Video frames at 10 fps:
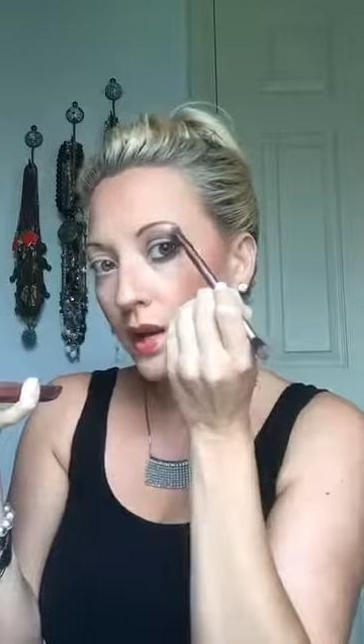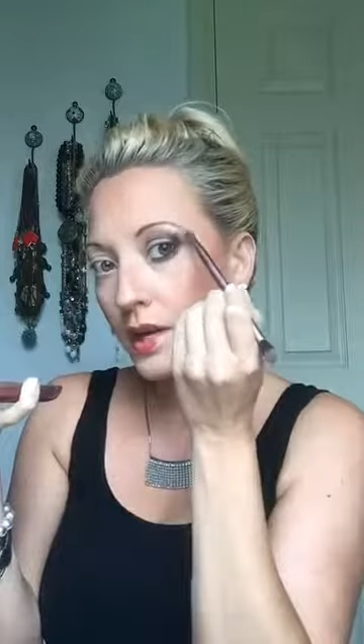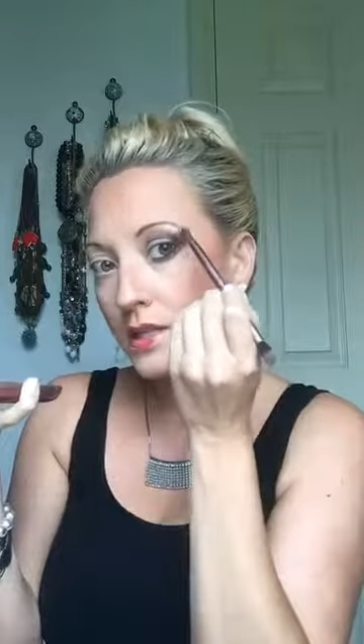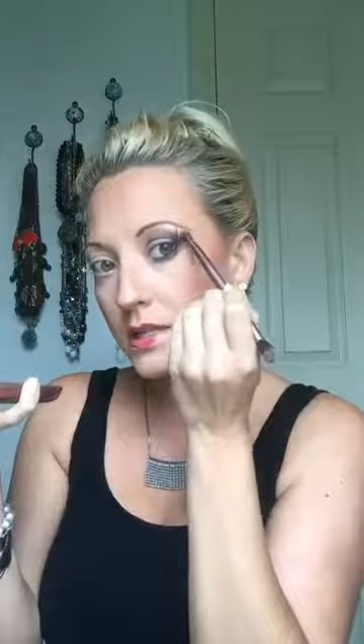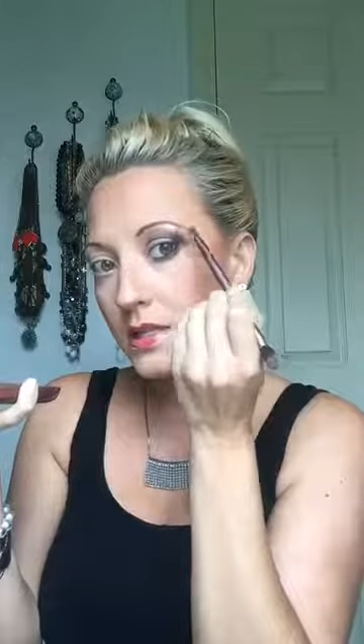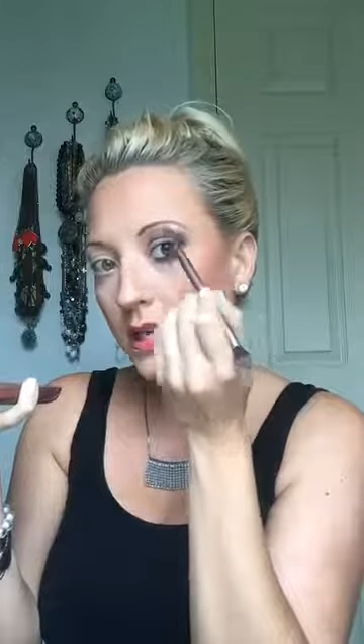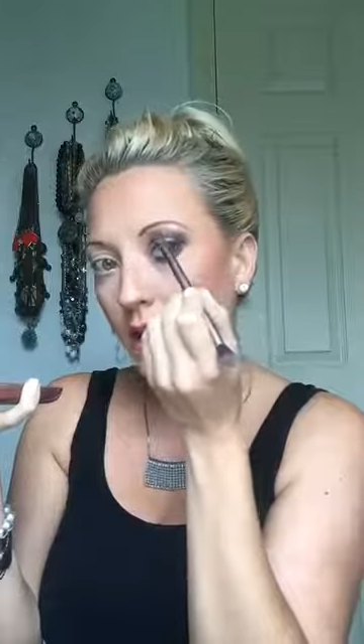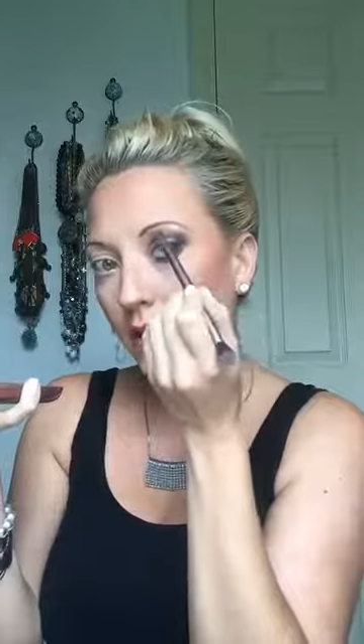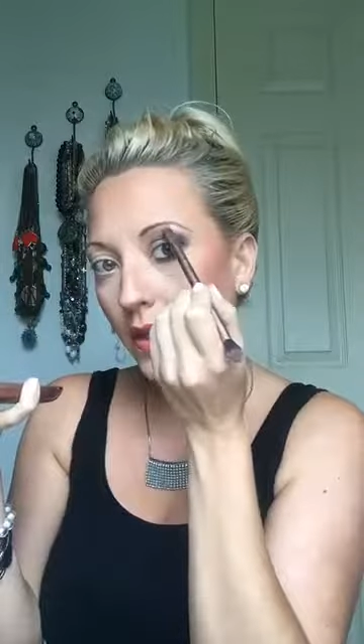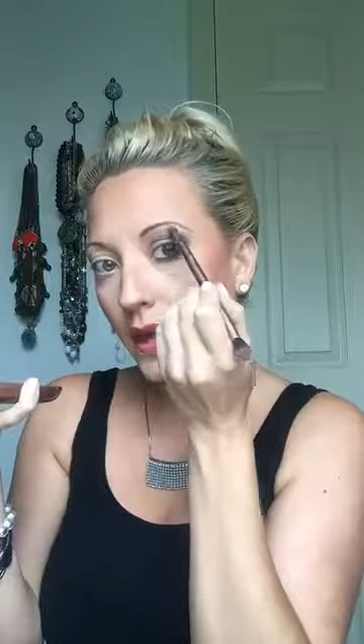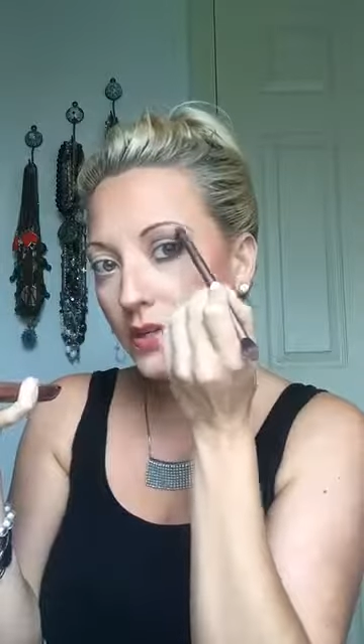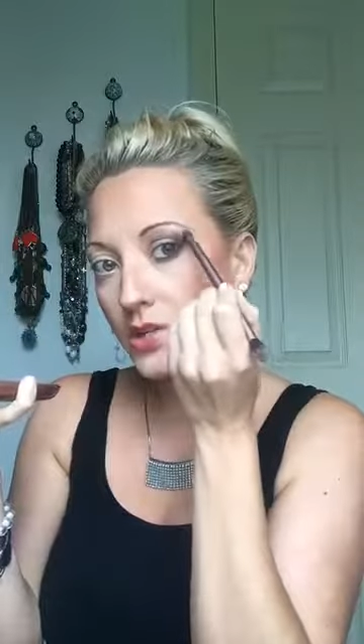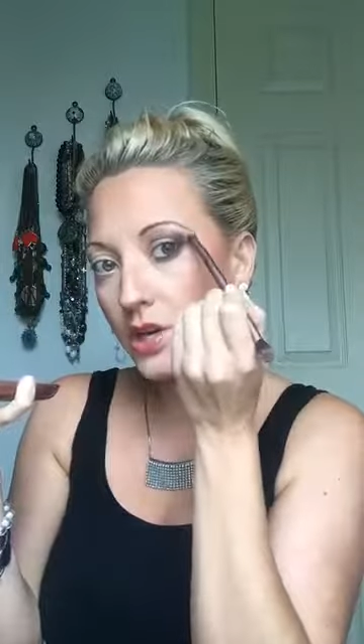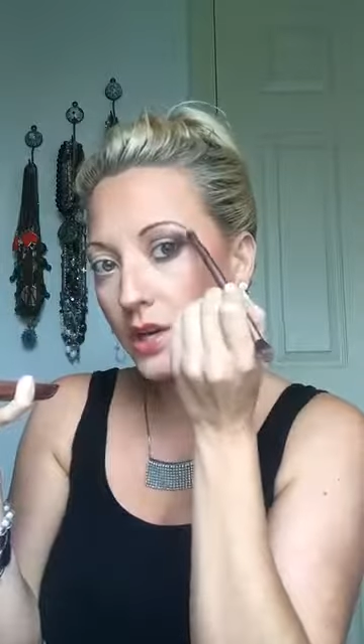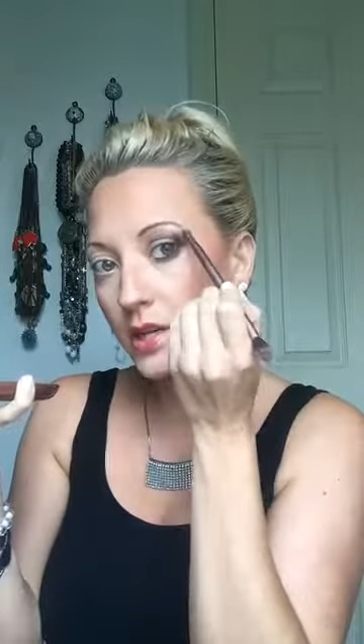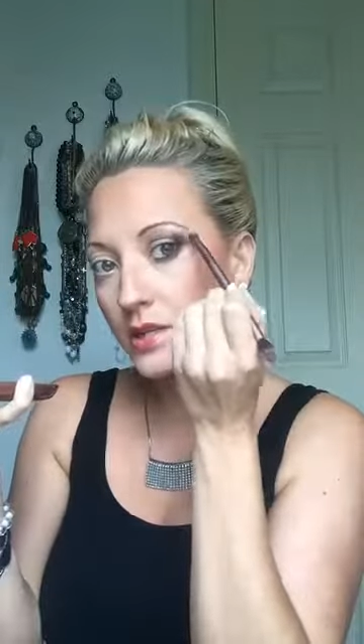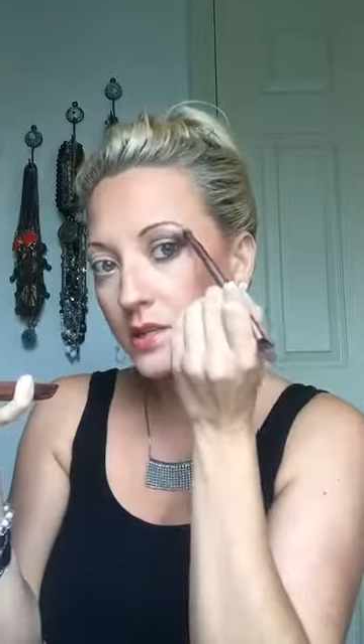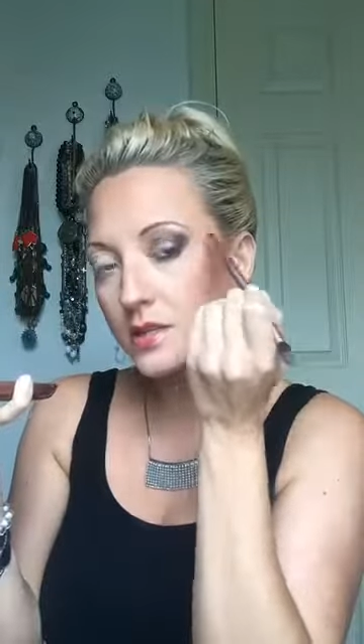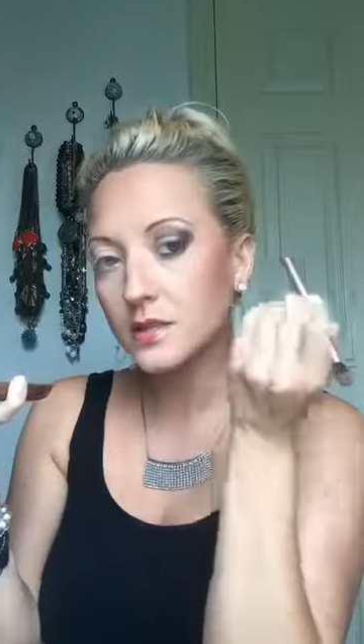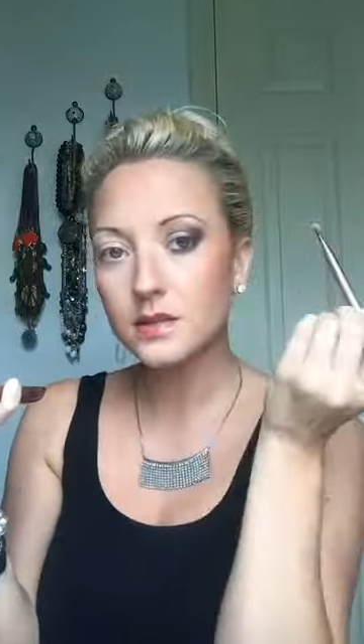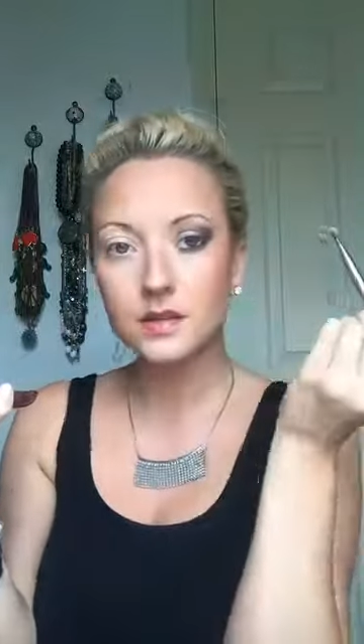And see how that just